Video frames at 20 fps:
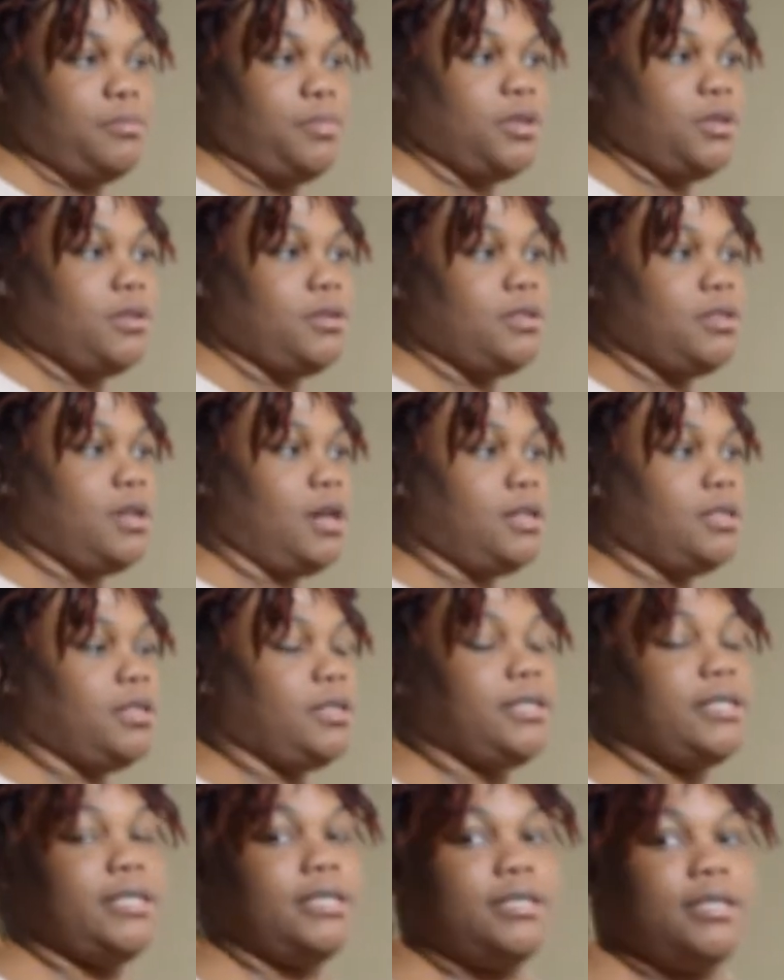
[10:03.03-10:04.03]
blouse
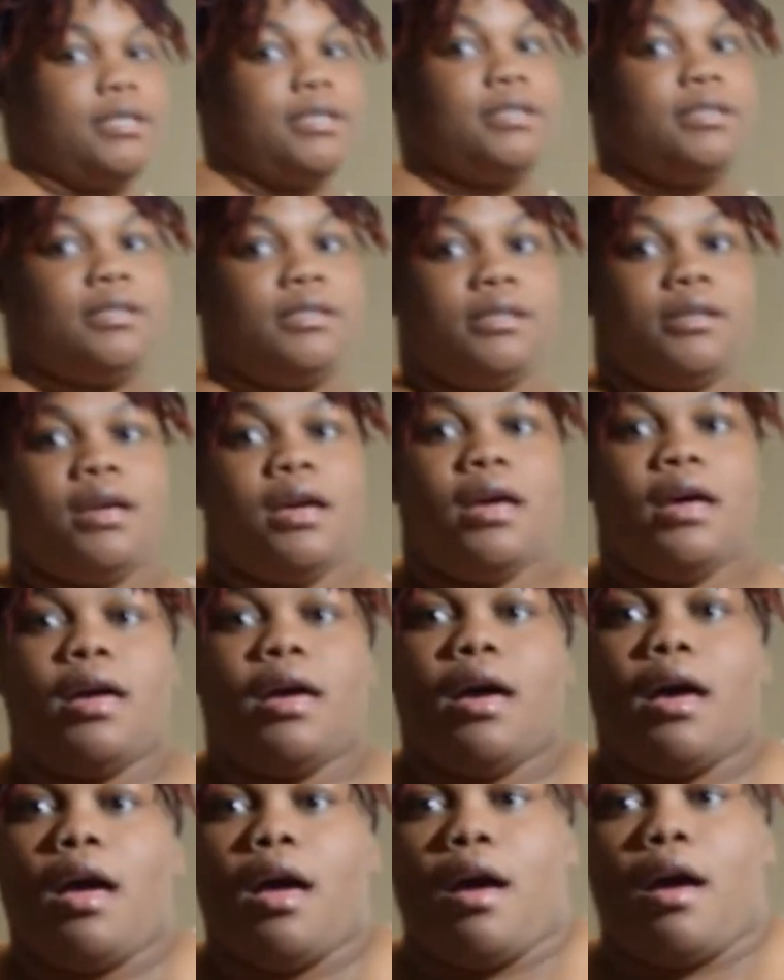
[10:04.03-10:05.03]
underneath it
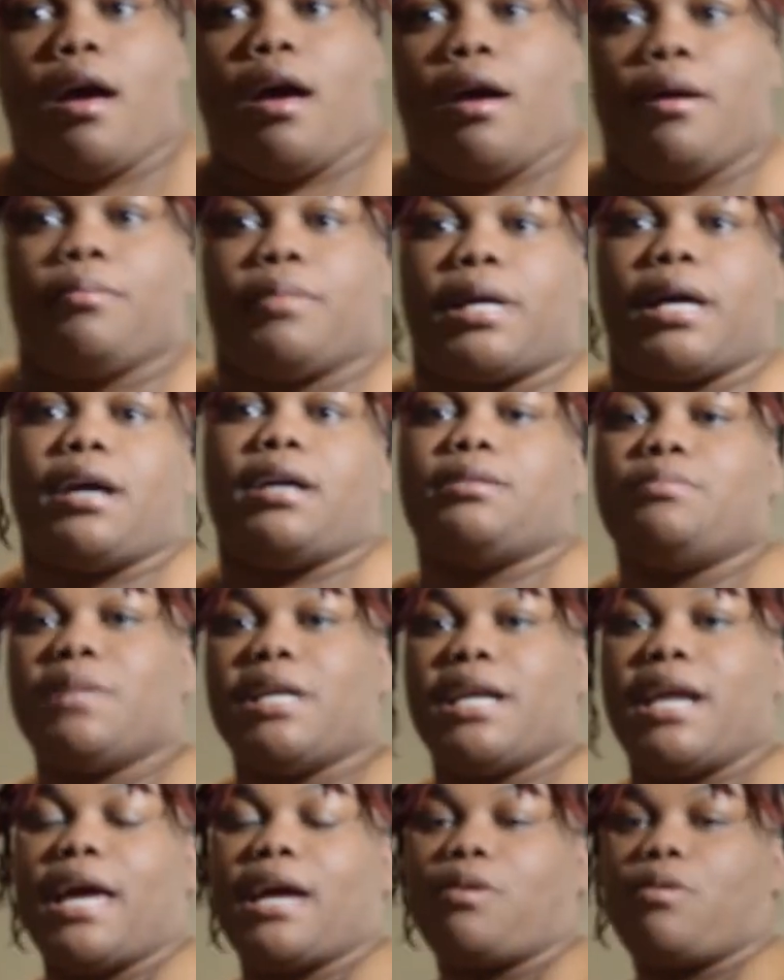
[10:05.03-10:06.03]
because
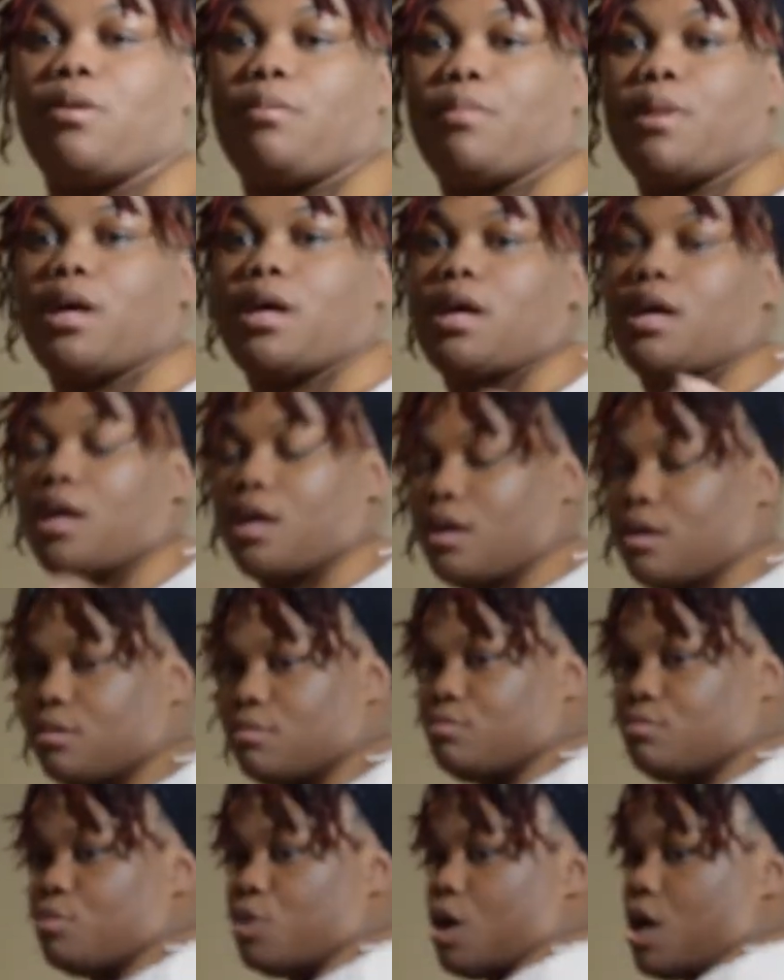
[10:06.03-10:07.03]
I like when
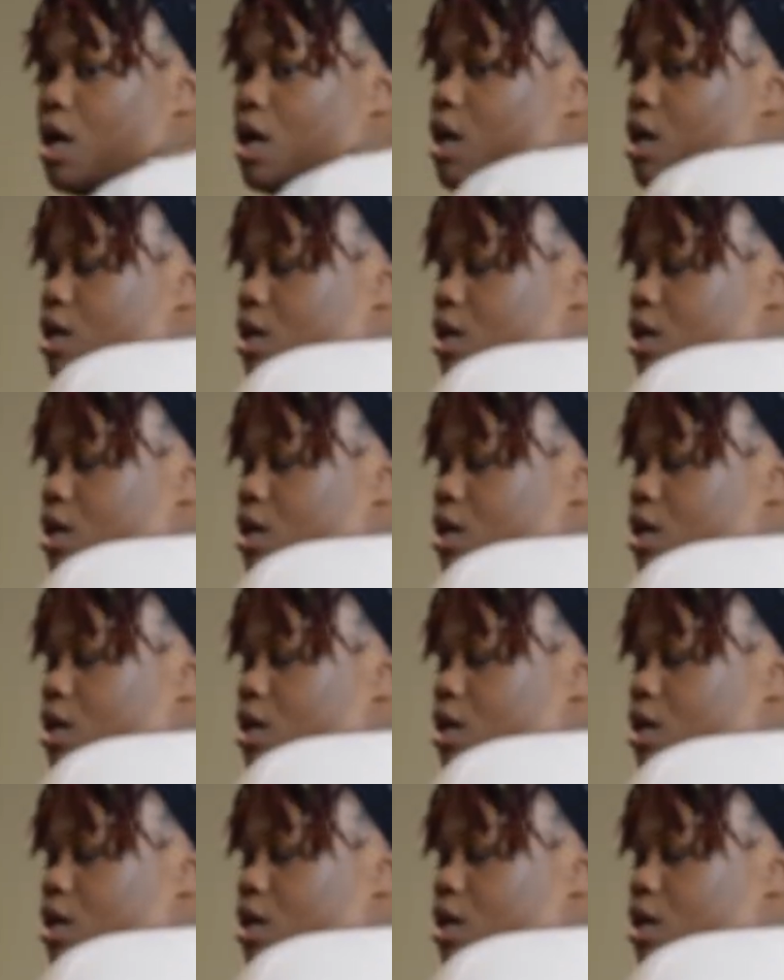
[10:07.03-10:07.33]
my bra